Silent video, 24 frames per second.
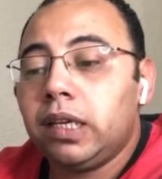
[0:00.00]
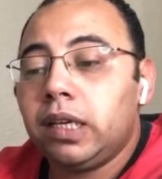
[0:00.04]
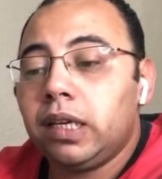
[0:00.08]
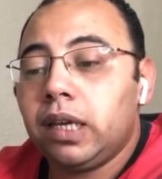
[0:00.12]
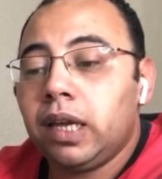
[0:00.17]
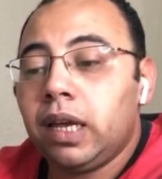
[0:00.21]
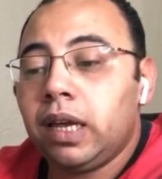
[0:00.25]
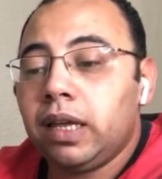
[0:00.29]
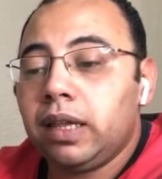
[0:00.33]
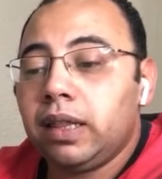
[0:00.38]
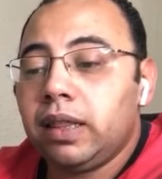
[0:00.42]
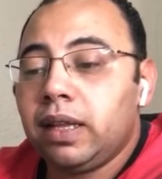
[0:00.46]

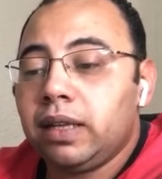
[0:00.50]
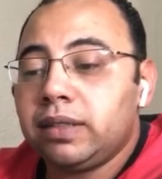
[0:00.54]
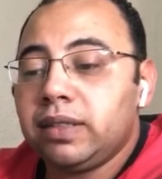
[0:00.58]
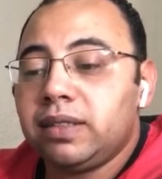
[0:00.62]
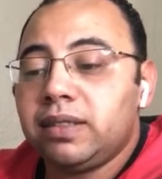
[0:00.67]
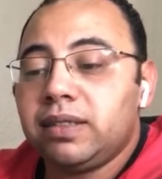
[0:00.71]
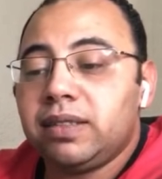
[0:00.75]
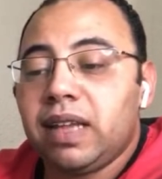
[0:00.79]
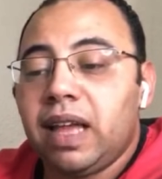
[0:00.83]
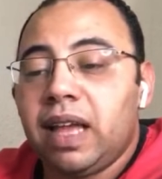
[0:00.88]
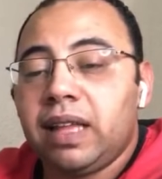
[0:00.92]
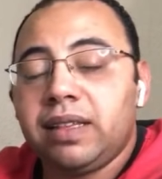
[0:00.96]
There
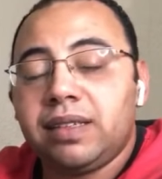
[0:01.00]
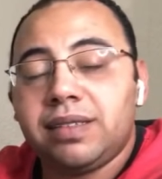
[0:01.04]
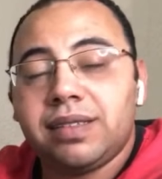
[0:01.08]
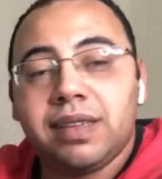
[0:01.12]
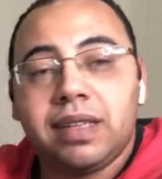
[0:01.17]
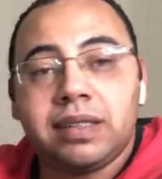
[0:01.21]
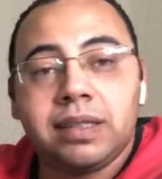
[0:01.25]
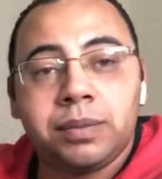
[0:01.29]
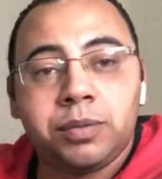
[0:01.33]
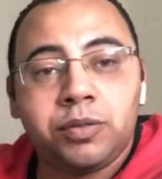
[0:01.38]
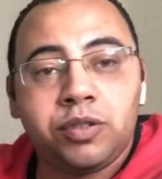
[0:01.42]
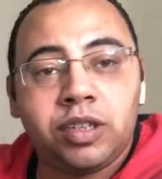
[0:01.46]
is a
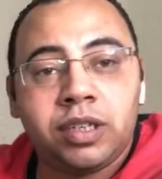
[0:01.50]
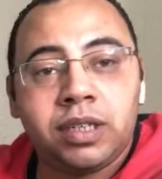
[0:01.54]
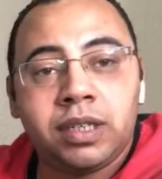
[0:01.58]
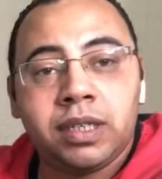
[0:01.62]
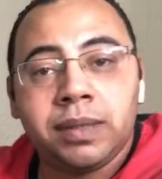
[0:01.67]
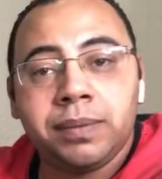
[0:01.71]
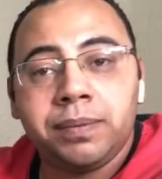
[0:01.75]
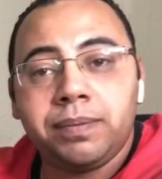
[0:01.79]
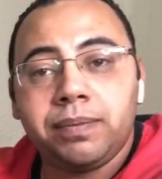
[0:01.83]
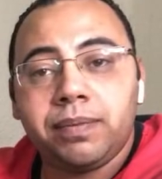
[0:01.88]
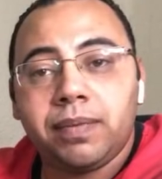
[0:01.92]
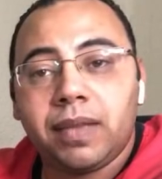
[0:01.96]

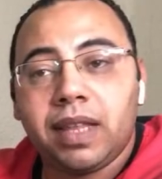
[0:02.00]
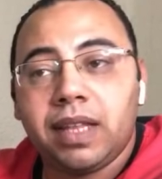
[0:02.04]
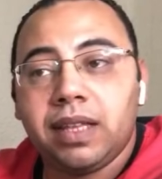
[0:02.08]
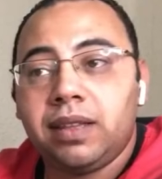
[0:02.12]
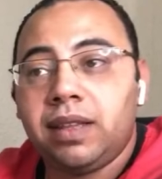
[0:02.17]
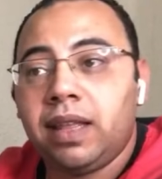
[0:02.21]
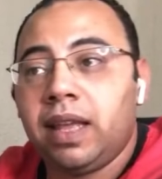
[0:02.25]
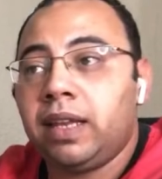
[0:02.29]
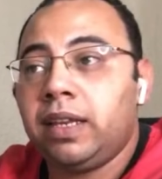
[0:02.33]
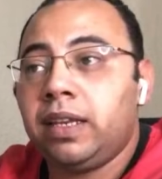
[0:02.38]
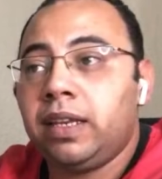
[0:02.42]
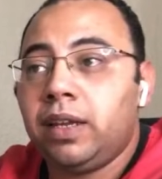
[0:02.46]
description,
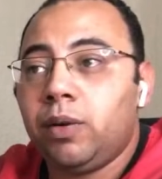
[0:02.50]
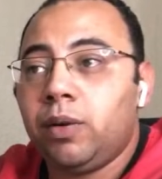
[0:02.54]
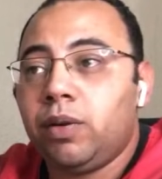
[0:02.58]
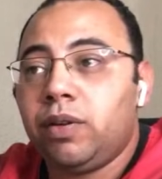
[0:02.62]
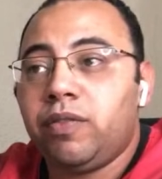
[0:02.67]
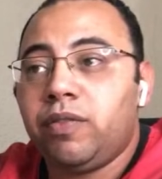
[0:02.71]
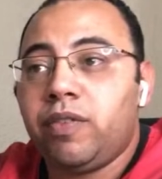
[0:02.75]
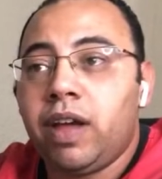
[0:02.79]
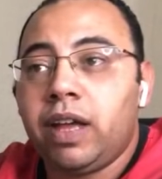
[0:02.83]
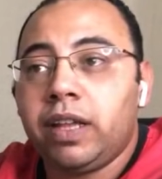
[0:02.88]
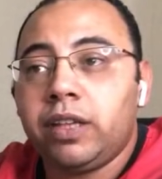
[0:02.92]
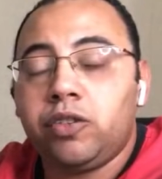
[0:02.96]
then you
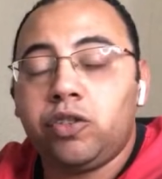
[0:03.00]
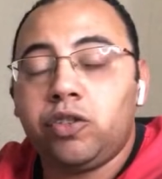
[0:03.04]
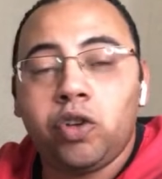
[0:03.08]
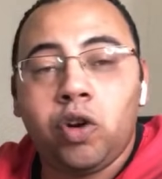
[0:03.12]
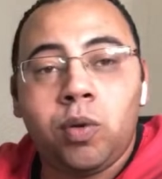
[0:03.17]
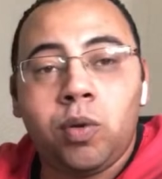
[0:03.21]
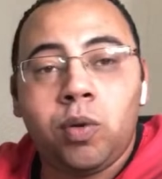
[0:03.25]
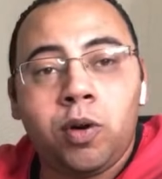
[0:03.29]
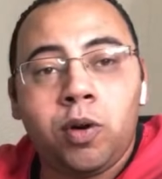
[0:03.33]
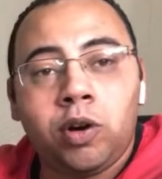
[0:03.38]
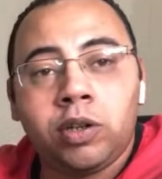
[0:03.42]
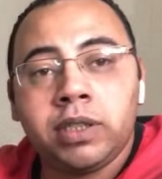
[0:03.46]
will find
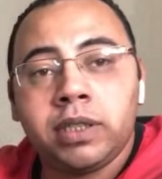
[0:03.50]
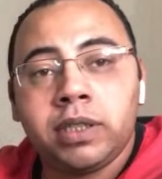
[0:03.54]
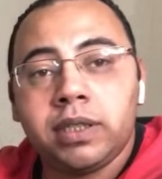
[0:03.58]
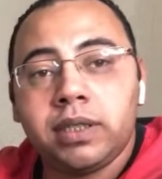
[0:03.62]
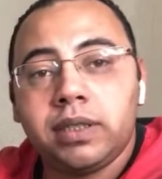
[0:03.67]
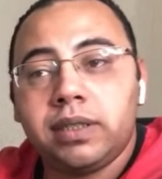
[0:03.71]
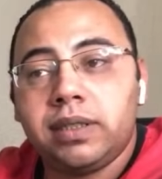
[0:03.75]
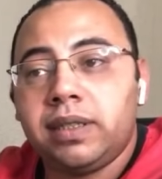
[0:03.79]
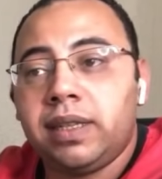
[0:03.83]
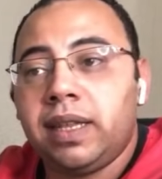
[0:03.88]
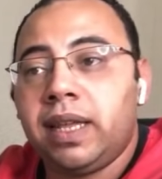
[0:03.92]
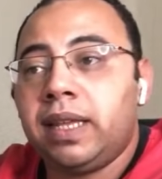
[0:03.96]
show
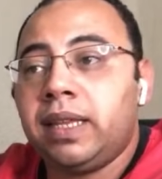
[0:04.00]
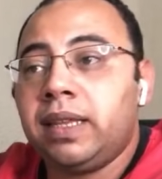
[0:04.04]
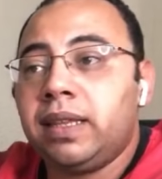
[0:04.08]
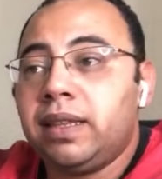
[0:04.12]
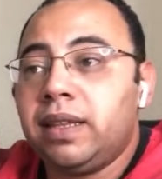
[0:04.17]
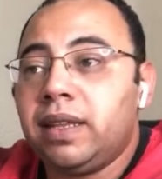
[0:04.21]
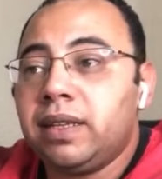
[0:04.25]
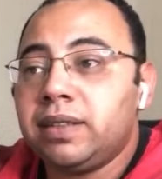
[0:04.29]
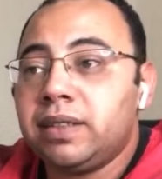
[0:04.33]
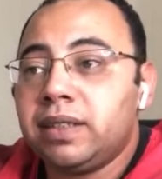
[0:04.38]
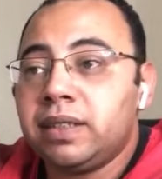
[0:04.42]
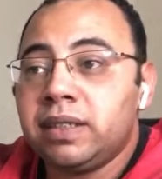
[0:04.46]
more,
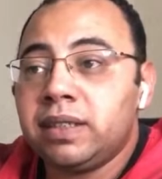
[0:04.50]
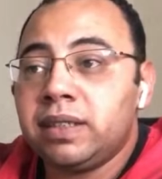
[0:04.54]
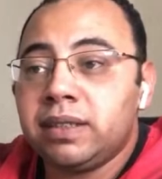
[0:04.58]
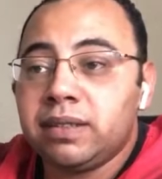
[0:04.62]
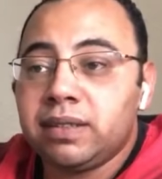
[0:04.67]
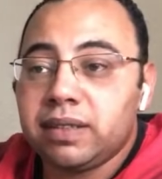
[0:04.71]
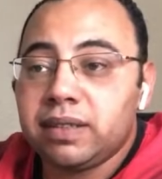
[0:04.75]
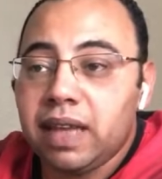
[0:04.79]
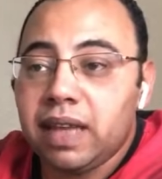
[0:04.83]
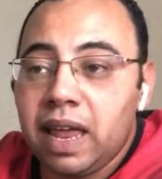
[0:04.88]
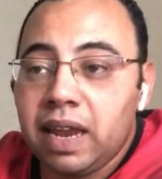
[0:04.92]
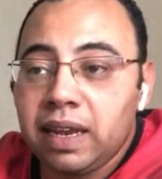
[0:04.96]
then there
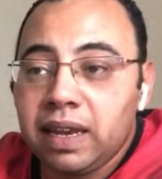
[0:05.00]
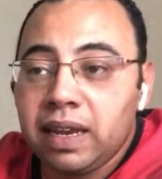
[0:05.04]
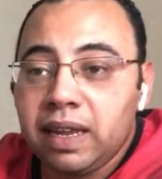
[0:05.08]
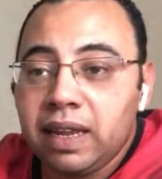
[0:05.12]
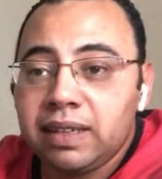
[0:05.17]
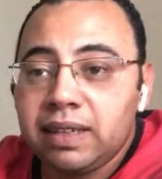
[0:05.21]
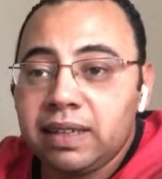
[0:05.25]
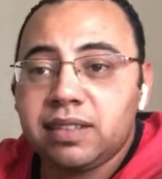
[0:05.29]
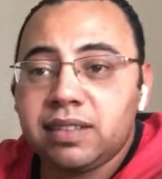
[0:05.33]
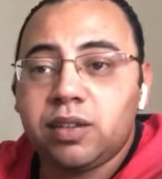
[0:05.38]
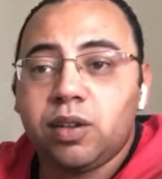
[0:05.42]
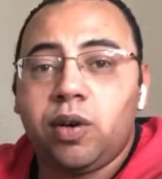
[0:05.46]
is a
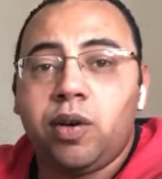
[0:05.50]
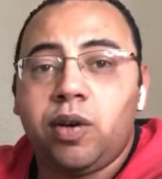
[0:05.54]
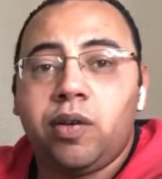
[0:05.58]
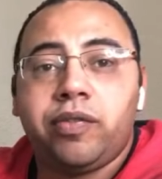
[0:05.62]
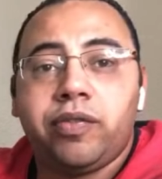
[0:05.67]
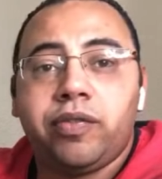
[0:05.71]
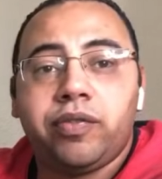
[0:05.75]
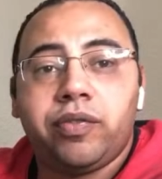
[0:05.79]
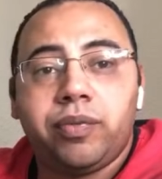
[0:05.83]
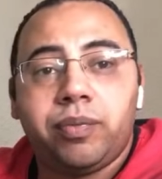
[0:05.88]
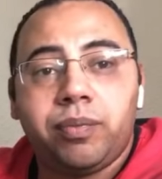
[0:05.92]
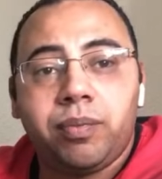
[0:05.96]
list
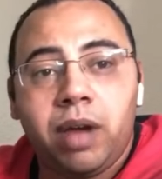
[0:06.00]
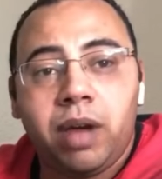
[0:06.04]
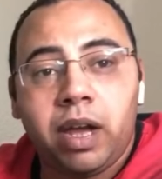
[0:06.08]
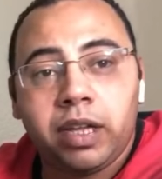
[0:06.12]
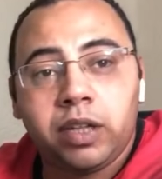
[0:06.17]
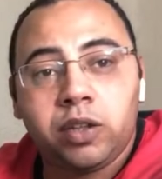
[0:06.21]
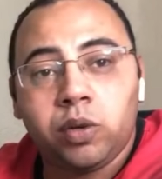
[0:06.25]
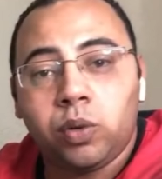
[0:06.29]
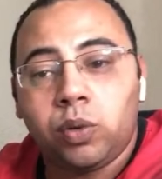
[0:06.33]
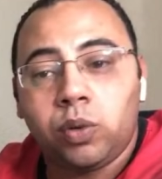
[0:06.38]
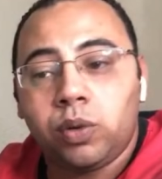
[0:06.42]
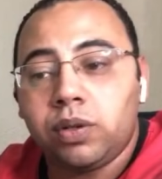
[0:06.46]
of
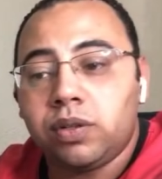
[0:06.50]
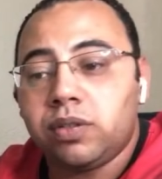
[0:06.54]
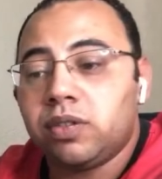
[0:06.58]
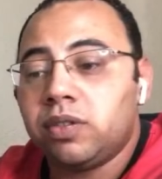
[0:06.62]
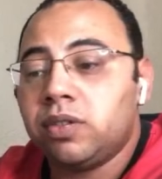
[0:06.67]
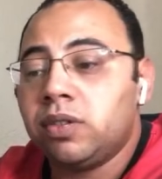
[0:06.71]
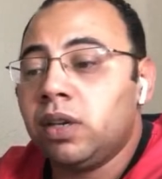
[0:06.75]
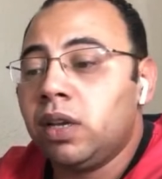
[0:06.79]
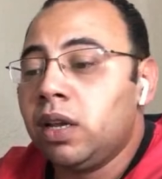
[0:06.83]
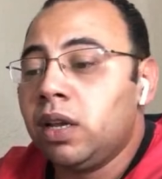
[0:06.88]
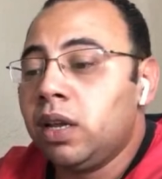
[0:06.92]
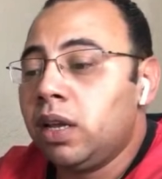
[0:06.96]
my
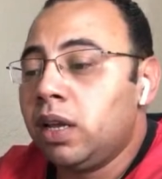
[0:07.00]
tools.